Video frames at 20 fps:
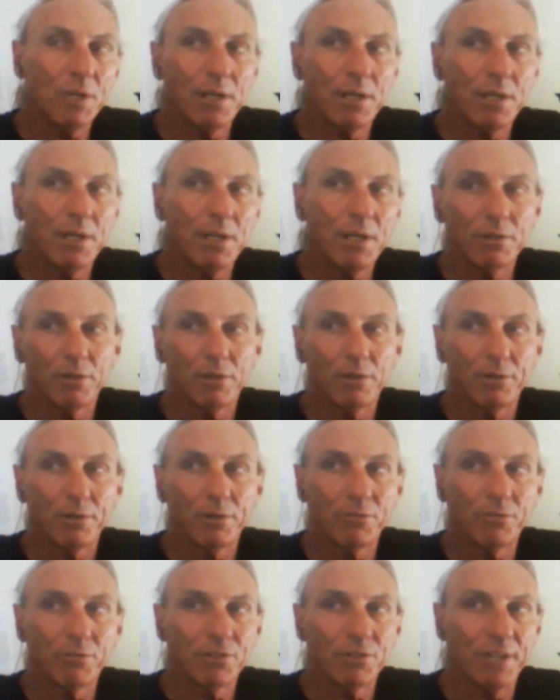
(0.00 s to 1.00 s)
Put your
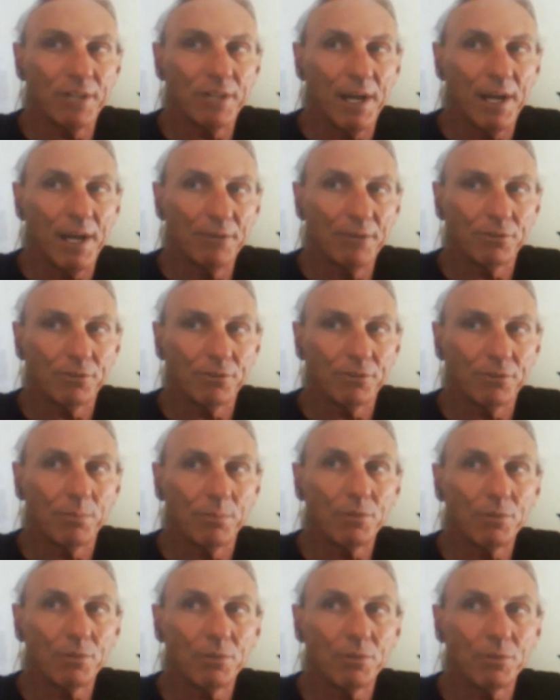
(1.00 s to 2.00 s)
ear close to the
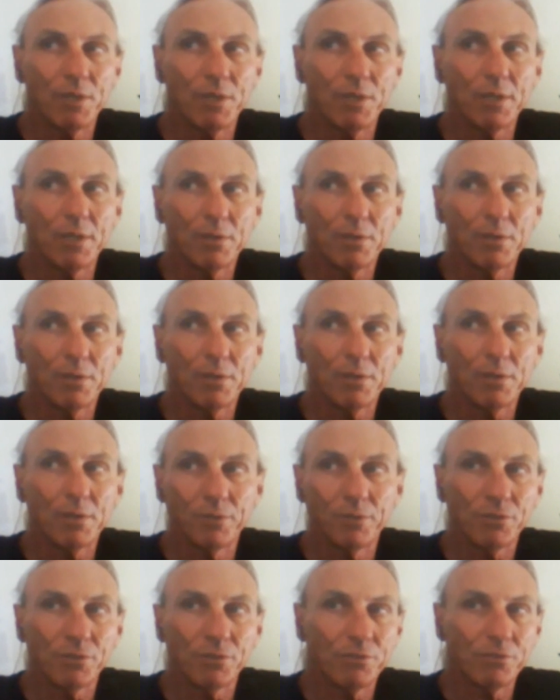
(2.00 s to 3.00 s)
console. Put your
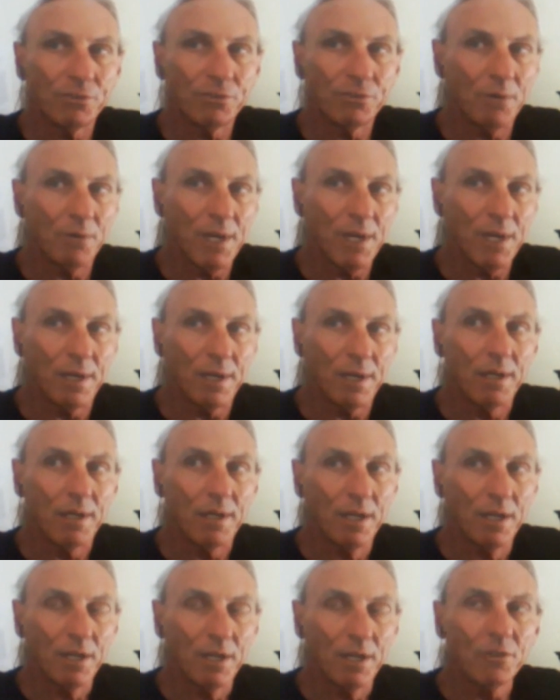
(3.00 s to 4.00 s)
ear close to the
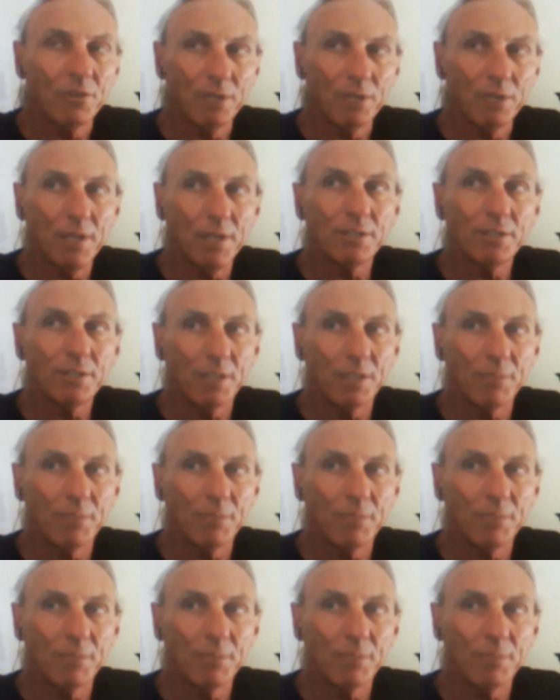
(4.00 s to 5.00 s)
screen. You'll
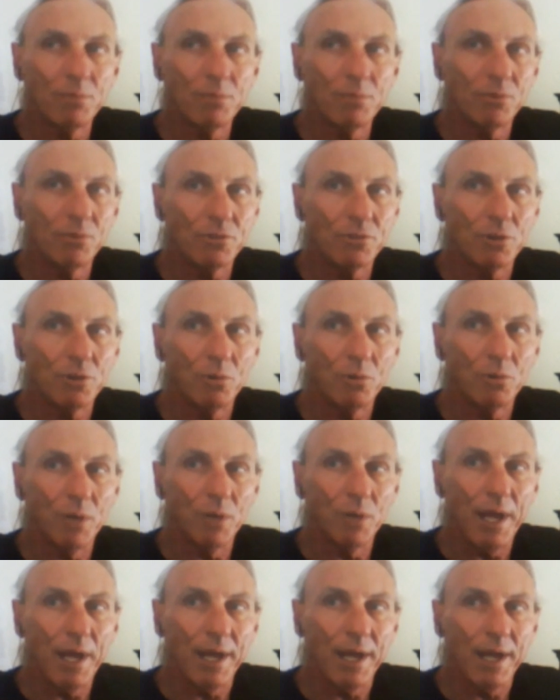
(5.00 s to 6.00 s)
hear something
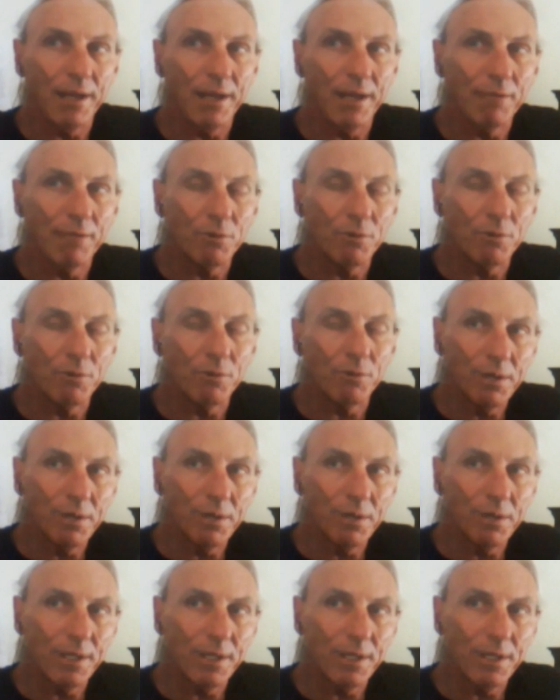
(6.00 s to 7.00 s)
you don't like.
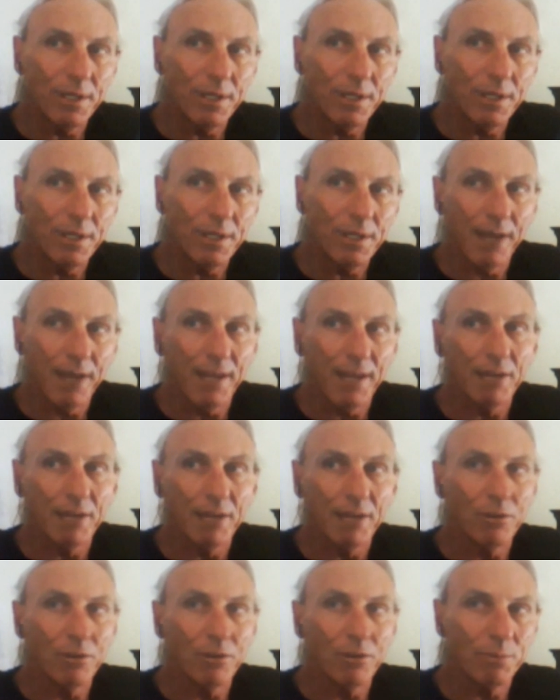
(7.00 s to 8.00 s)
If you hear it
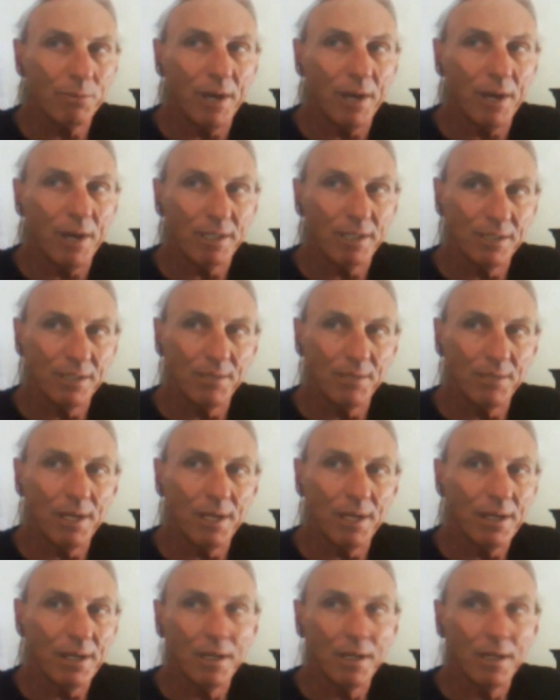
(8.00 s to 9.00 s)
at that close
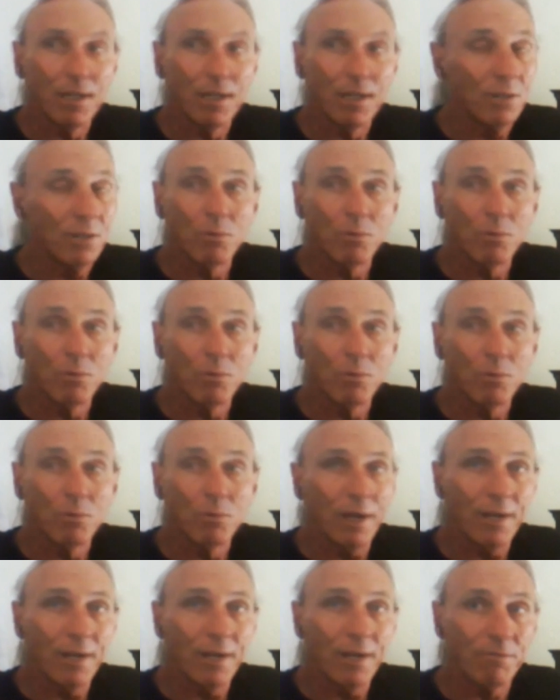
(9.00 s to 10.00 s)
proximity, you
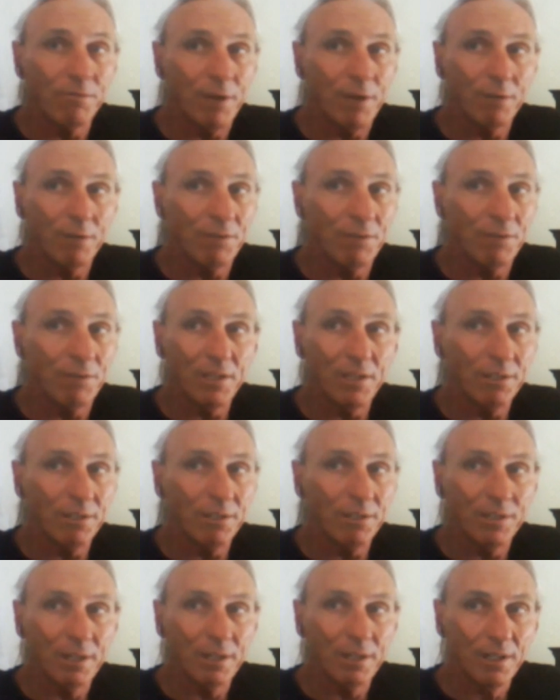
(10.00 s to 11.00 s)
won't like it far
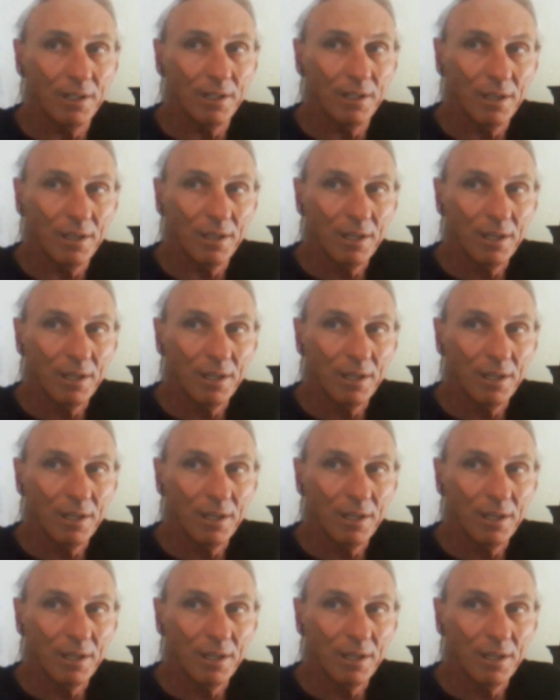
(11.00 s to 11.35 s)
field.